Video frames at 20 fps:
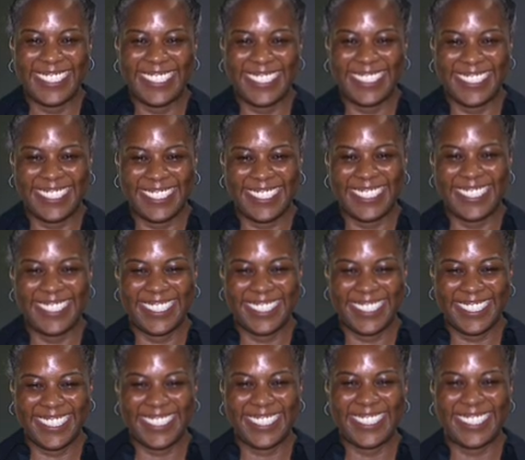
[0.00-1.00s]

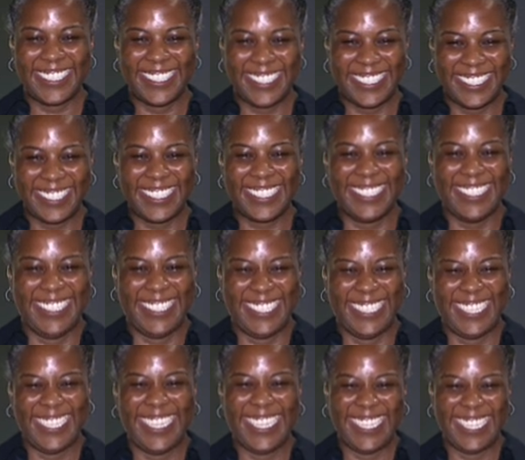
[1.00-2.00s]

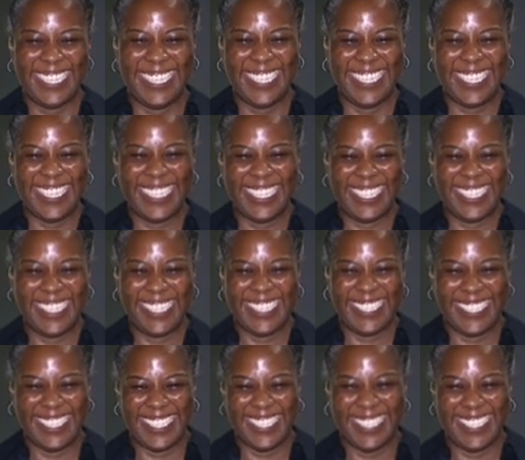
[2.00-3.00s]

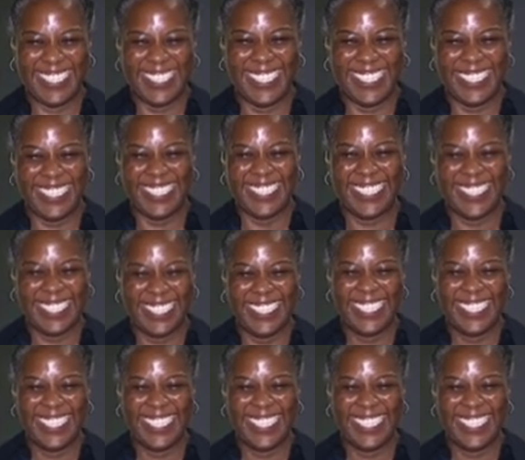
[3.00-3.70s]
No words are spoken by the person on screen.